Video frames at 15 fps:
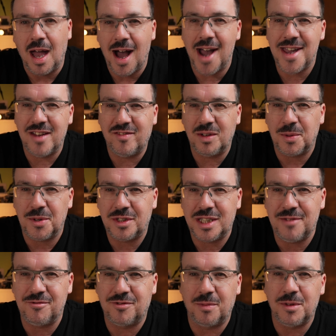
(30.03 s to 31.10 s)
Hi everyone,
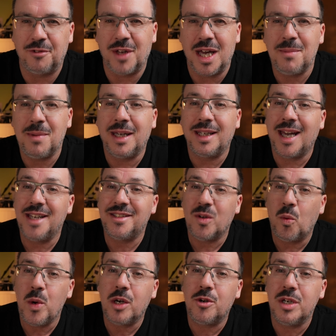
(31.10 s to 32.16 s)
Stephen from the Flyby guys,
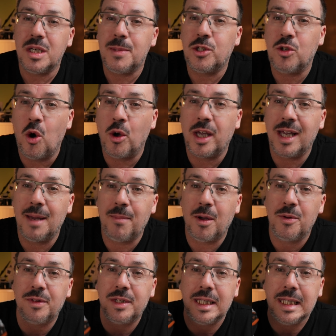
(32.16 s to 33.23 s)
and we're going to be talking
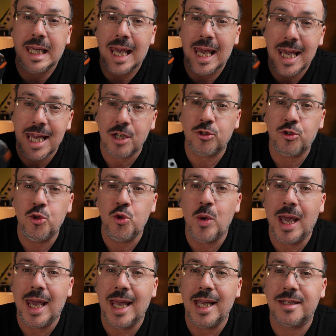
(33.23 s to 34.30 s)
about the Air
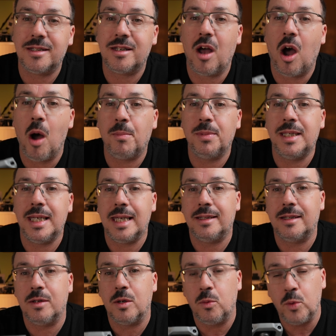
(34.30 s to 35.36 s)
2S
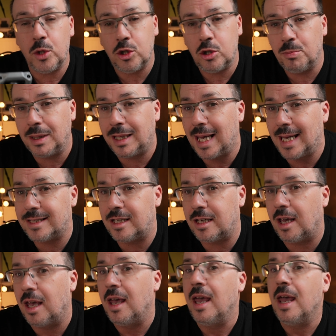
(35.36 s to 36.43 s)
update that we should be
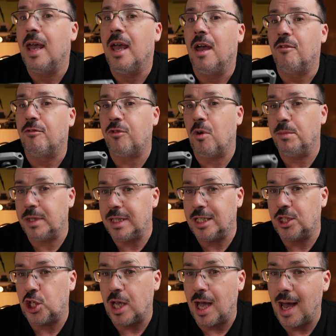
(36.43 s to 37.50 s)
getting from
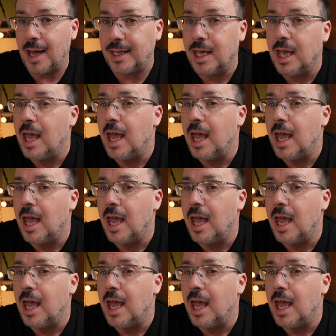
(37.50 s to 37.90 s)
DJI.